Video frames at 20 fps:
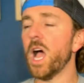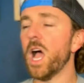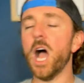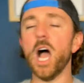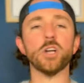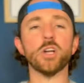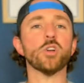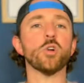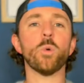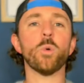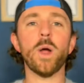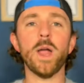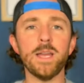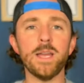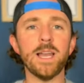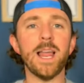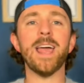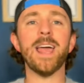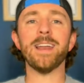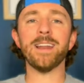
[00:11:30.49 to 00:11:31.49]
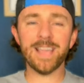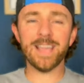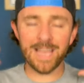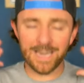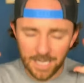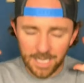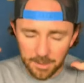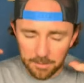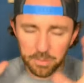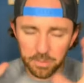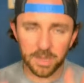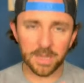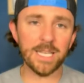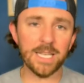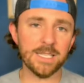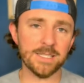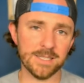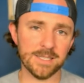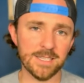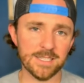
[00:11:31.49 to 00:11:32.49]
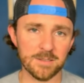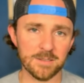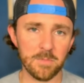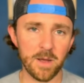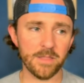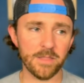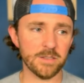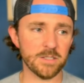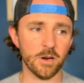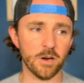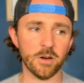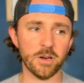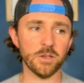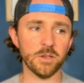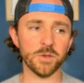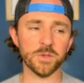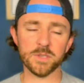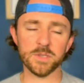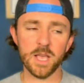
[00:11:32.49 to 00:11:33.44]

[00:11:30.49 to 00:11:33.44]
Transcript: A great and, again, complete season by the Tar Heels,